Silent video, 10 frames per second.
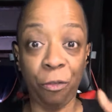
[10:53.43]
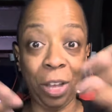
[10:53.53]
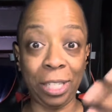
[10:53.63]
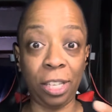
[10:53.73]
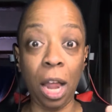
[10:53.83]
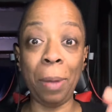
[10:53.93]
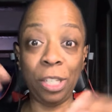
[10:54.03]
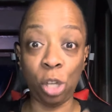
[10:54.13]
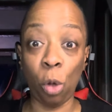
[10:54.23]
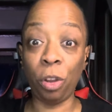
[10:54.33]
fixed it up and
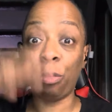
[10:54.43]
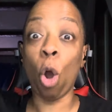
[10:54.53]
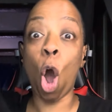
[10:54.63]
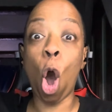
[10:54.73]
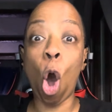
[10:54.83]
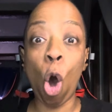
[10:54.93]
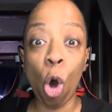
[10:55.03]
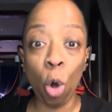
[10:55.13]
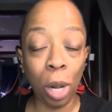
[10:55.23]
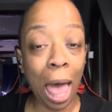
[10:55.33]
sold it for a
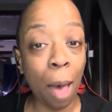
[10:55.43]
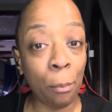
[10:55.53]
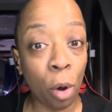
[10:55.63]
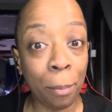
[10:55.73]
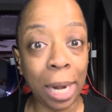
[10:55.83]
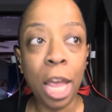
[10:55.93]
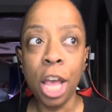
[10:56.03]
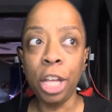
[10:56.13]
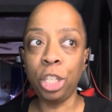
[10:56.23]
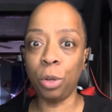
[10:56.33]
whole lot more money.
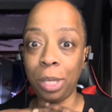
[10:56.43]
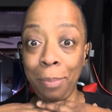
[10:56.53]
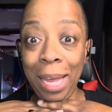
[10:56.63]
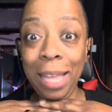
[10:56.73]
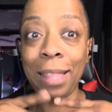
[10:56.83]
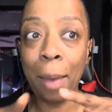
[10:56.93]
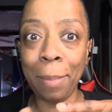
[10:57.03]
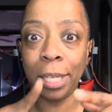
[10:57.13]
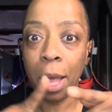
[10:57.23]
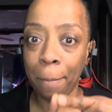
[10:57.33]
So to me, that
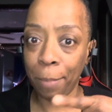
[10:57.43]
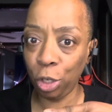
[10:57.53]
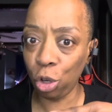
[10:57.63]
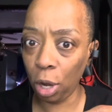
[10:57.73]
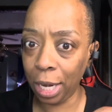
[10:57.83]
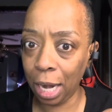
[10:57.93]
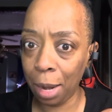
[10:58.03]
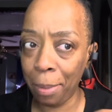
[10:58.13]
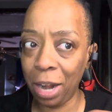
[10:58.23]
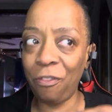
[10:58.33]
means Miss Shirley
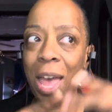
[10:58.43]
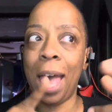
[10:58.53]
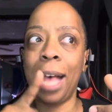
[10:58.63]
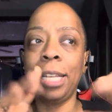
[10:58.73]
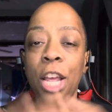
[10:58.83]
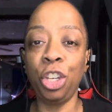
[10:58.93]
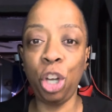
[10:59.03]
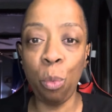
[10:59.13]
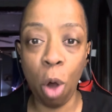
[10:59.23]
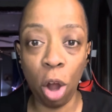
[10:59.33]
needed money fast.
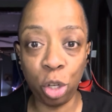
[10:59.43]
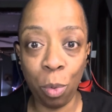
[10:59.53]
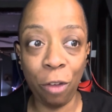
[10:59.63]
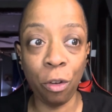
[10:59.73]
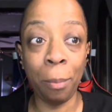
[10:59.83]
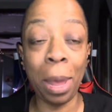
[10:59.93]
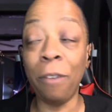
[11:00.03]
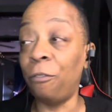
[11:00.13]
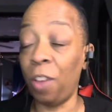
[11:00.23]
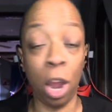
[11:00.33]
She walked away from a
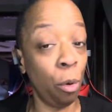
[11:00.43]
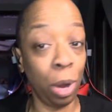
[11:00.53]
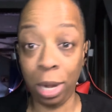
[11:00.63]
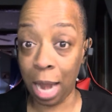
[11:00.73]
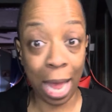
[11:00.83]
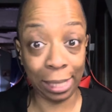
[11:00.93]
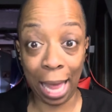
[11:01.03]
very nice